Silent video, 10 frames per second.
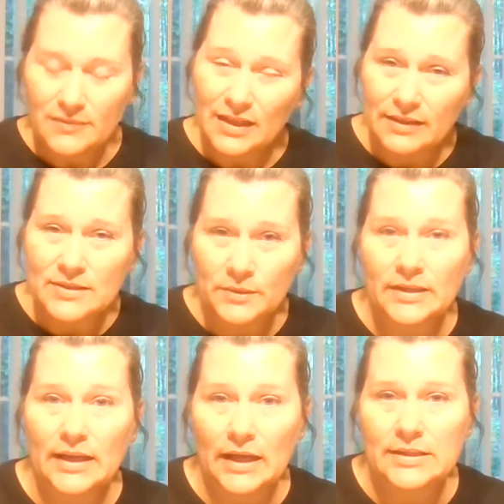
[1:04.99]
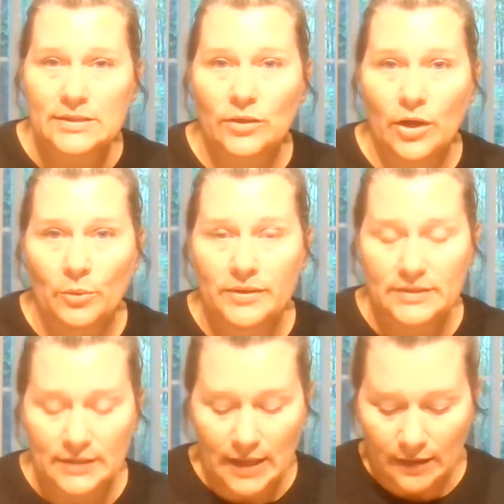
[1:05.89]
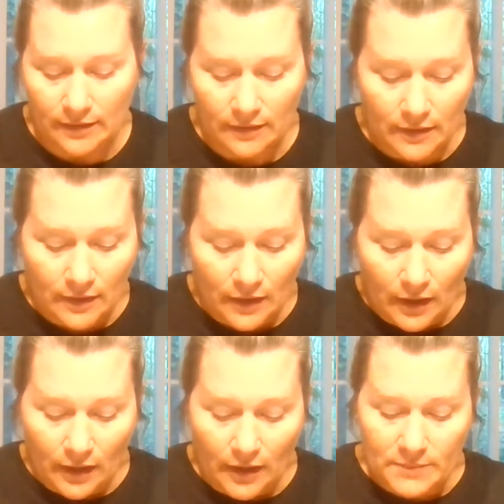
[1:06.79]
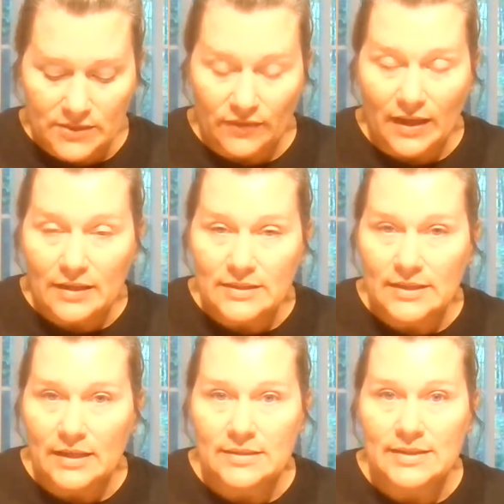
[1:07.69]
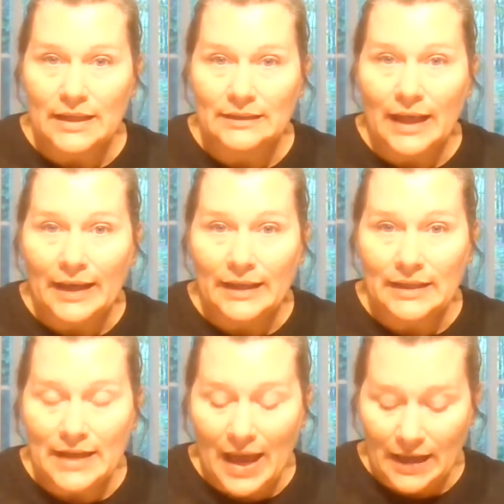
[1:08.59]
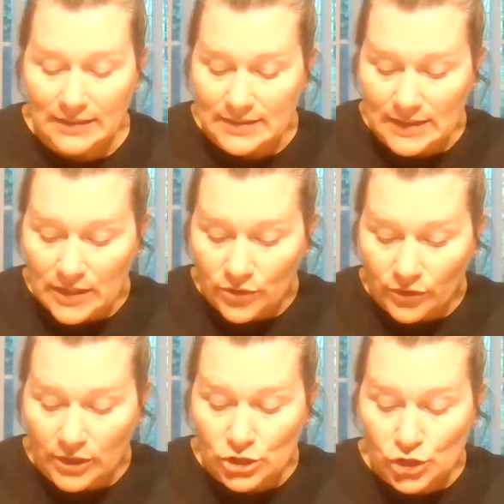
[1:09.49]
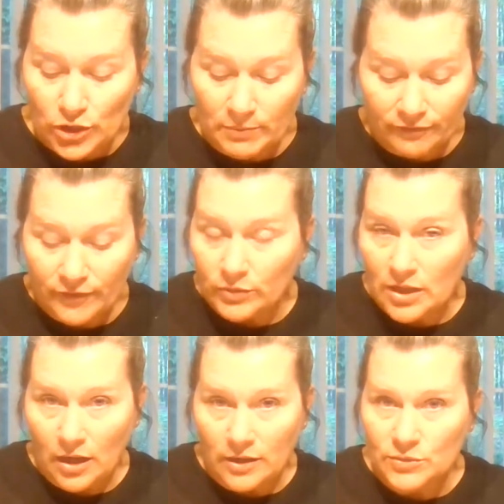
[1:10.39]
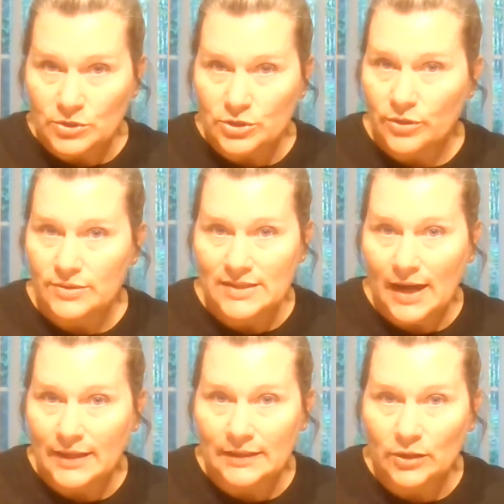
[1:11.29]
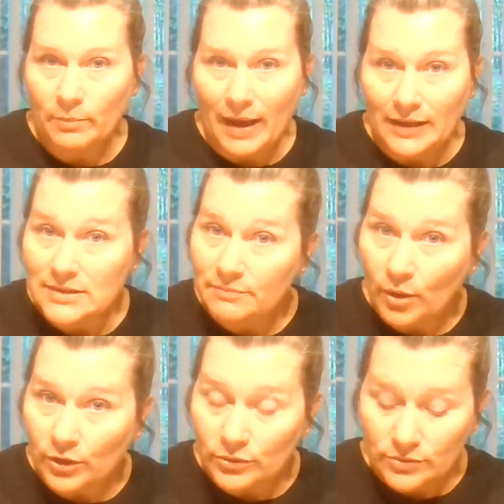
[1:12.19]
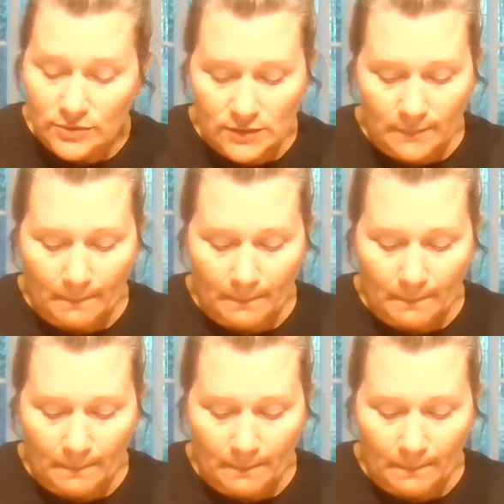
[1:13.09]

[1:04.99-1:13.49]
And that's what they kind of still go with today. So that says that light can act as either a stream of photons, which are those tiny little packets of particles,